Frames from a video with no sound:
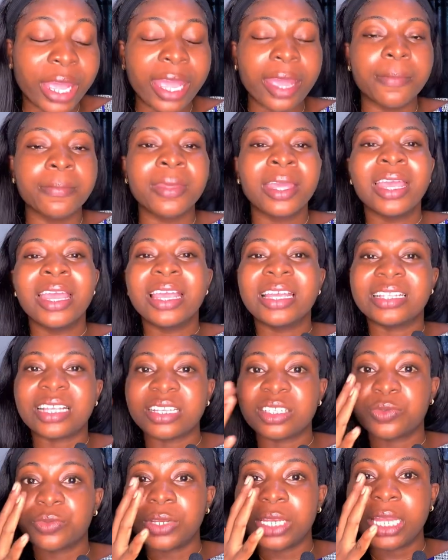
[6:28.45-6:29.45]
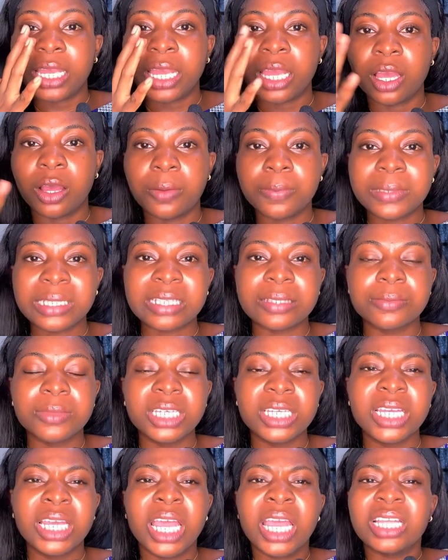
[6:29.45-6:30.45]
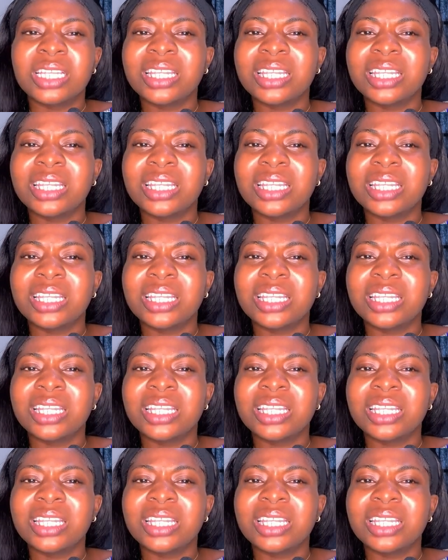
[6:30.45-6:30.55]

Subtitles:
M. It has really helped me.